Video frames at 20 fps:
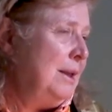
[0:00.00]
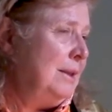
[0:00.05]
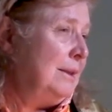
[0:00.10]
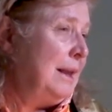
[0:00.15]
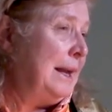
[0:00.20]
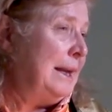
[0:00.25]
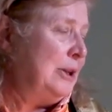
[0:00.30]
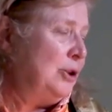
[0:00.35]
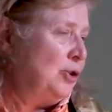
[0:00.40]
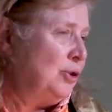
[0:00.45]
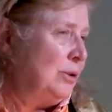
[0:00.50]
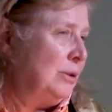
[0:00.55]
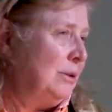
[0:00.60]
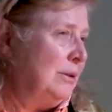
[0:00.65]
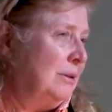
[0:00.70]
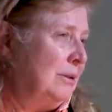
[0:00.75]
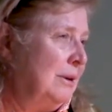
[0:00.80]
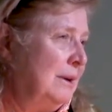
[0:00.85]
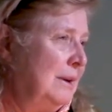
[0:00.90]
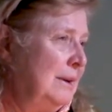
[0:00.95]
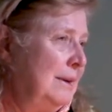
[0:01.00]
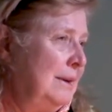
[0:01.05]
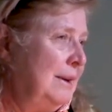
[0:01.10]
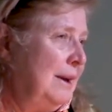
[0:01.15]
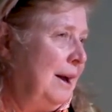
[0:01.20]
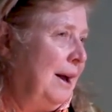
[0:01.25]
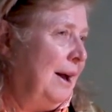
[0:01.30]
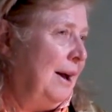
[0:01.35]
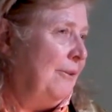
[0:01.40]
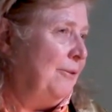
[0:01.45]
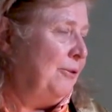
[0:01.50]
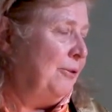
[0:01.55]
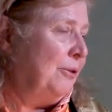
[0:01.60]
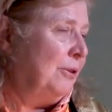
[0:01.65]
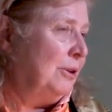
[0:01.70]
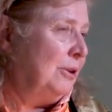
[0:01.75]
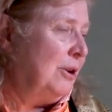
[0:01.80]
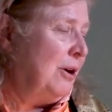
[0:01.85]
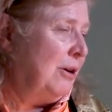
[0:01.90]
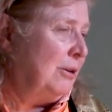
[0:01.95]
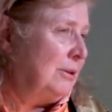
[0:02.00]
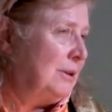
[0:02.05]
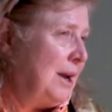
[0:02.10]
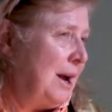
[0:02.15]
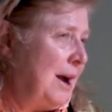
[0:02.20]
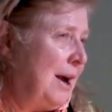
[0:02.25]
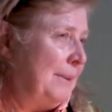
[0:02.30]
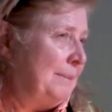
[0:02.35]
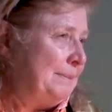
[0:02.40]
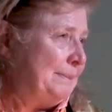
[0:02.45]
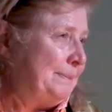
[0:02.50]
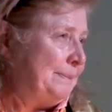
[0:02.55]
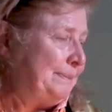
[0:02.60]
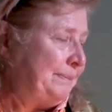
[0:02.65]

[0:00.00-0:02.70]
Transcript: like sugar uh, for a long time.